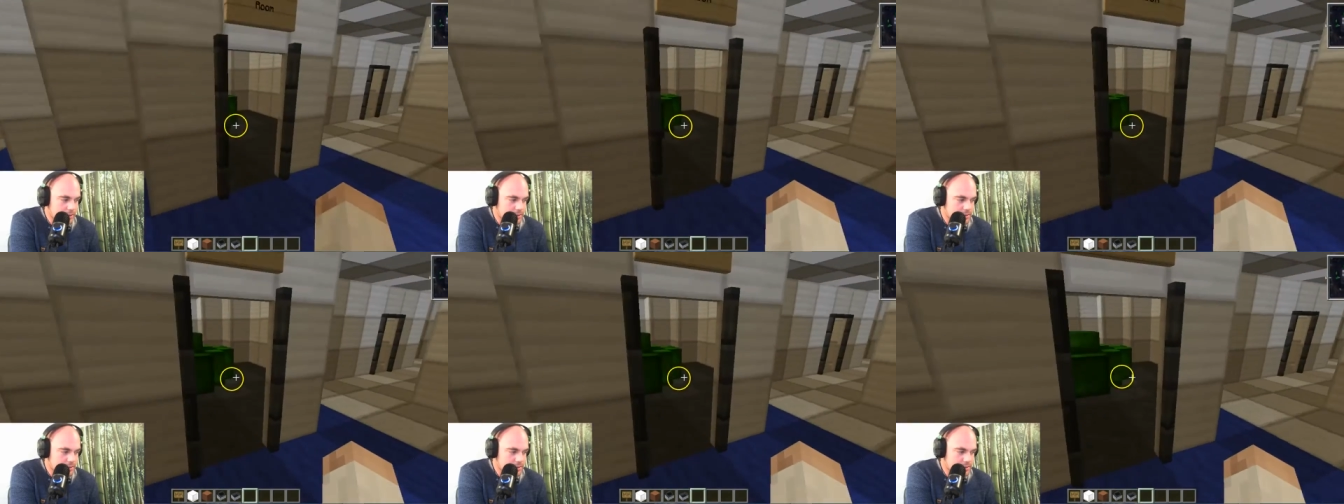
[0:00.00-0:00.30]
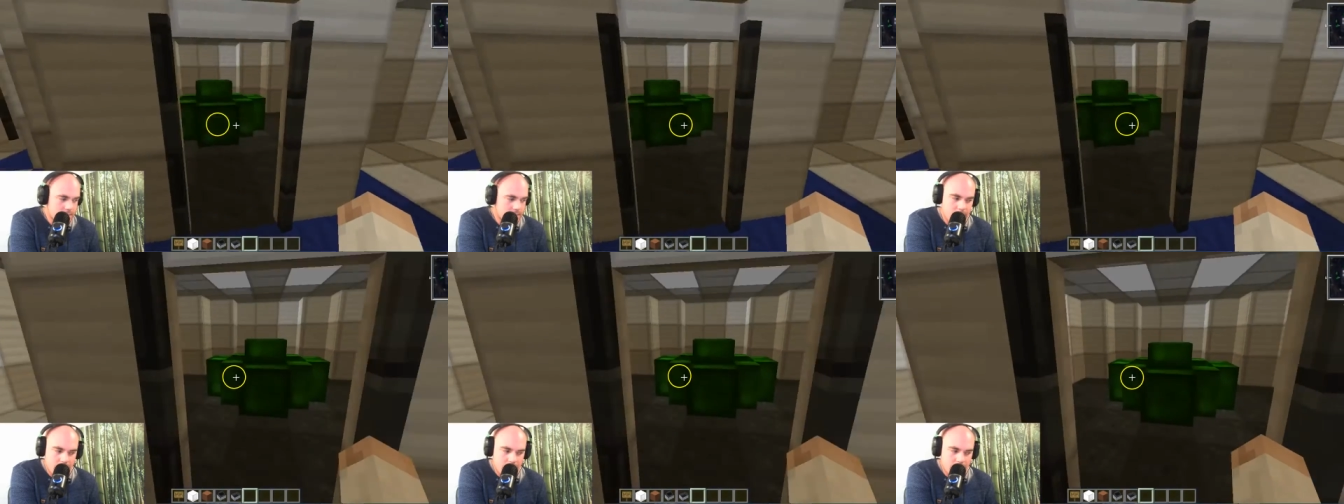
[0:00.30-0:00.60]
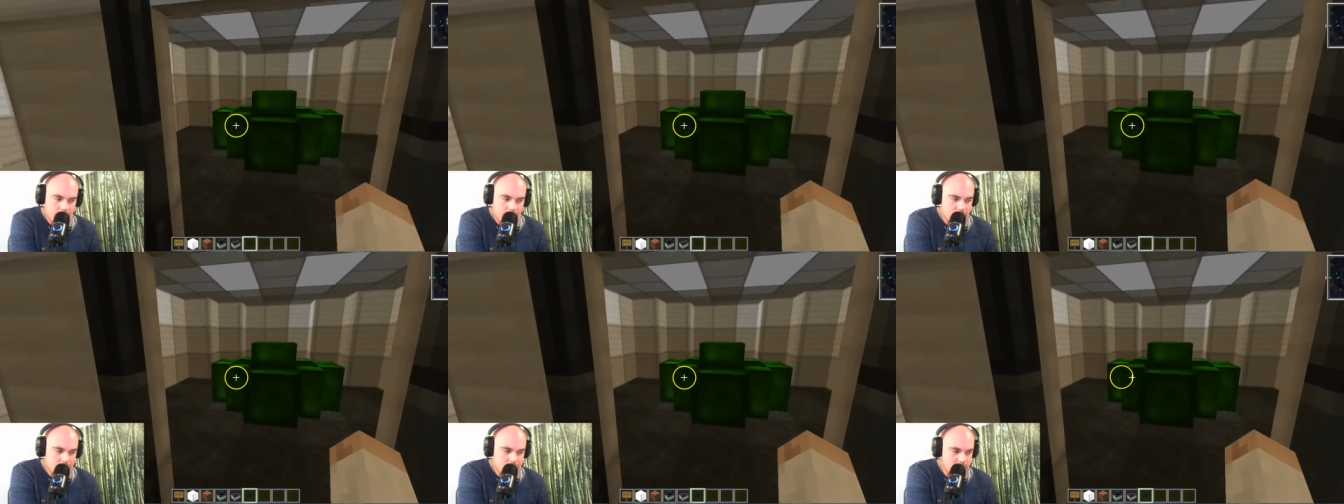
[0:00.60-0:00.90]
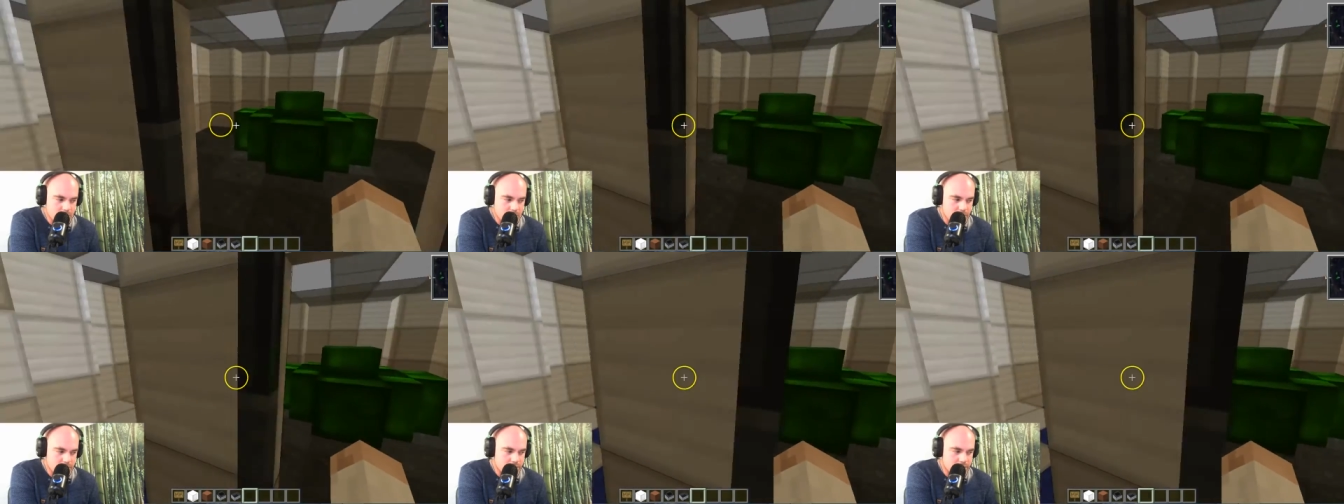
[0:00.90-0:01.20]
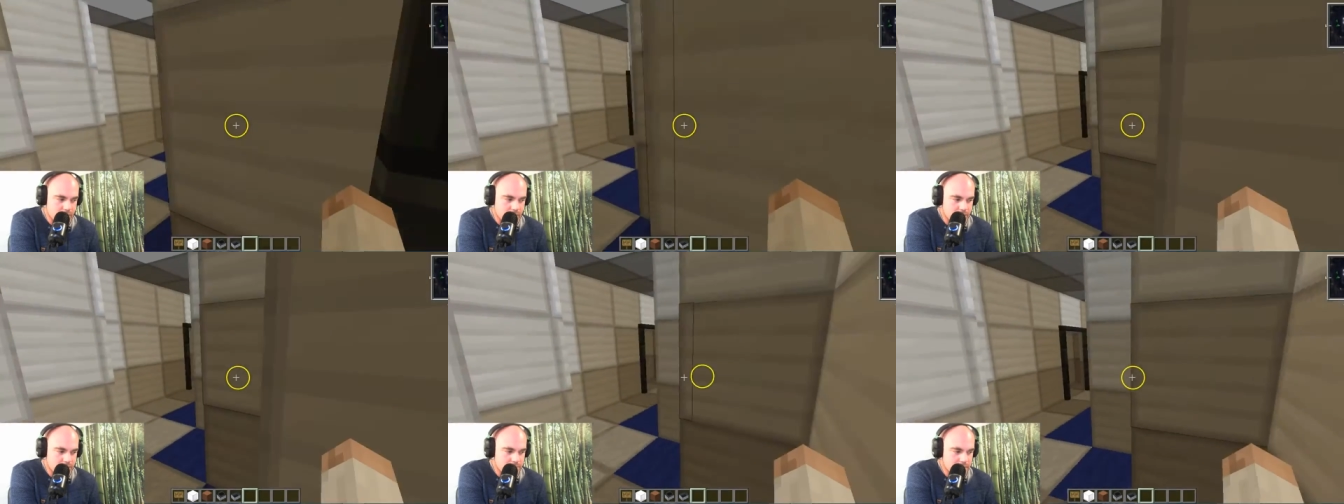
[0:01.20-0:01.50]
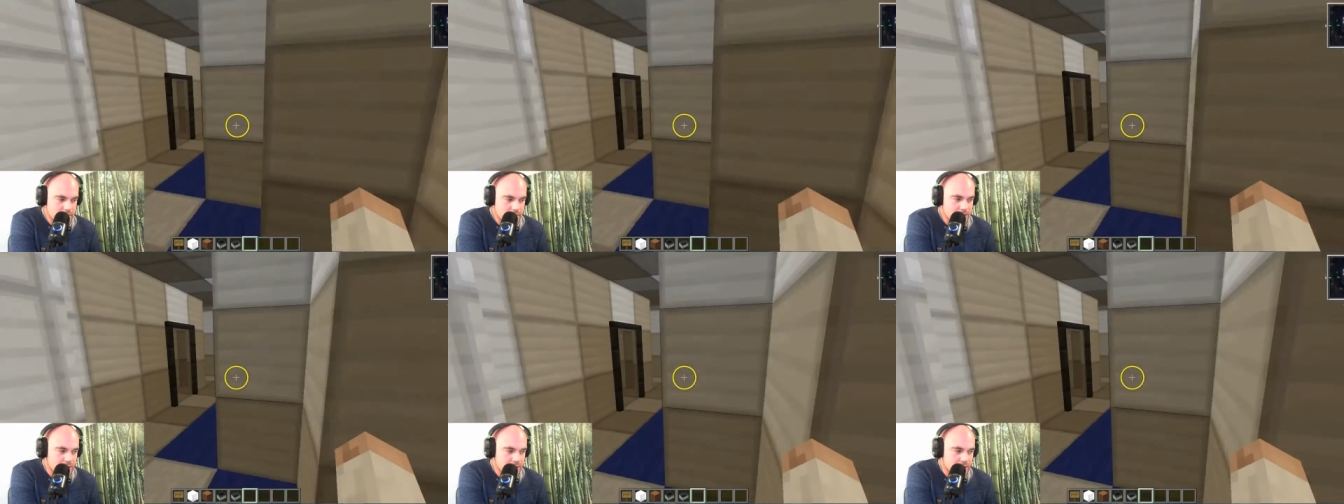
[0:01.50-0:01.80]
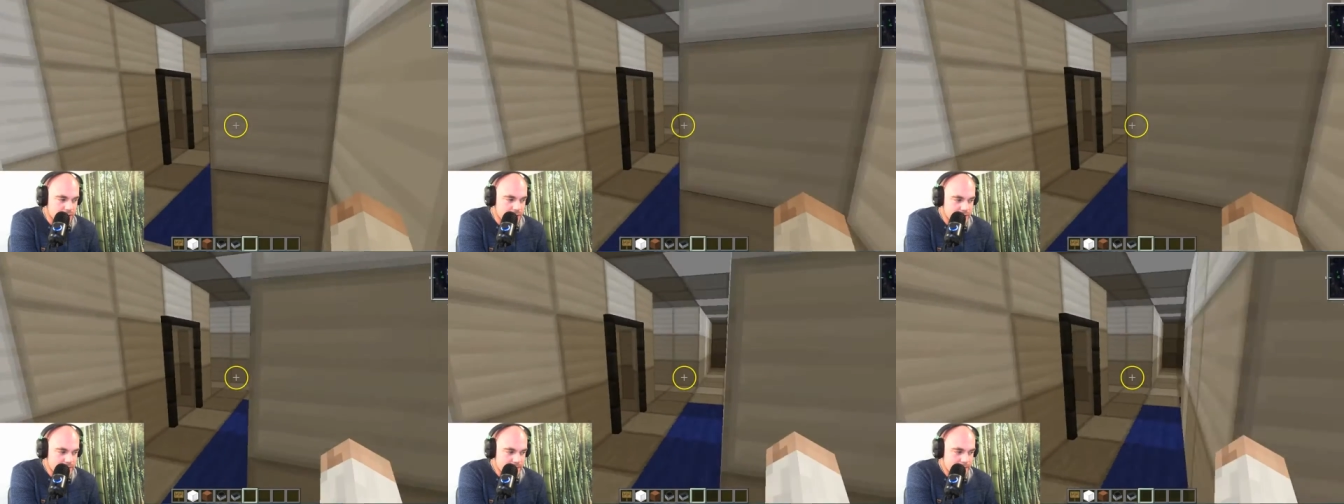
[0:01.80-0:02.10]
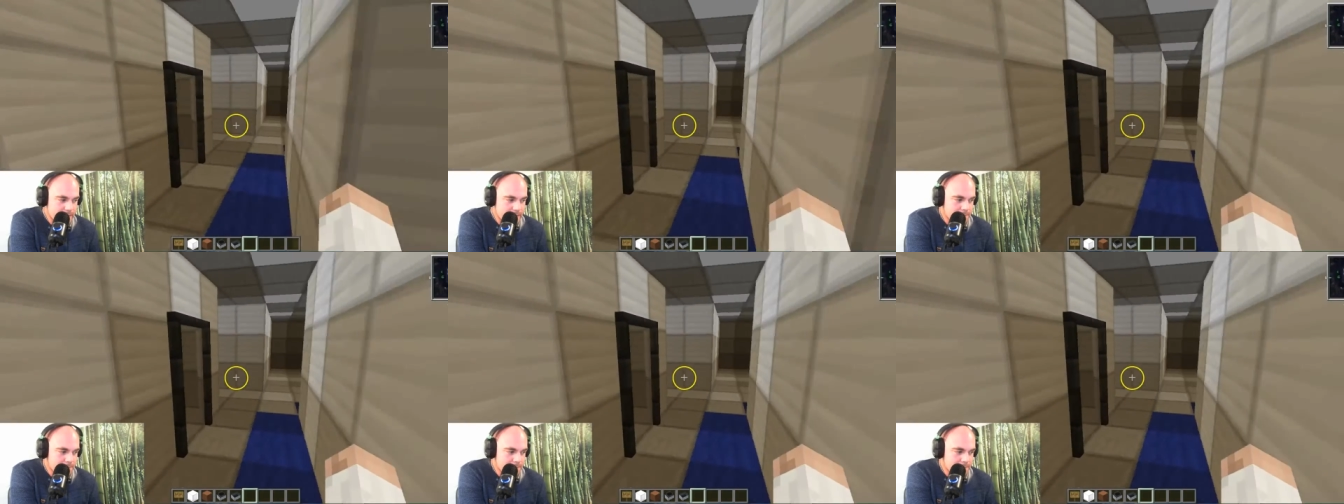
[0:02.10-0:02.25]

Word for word: This is the map room of, of Midgar.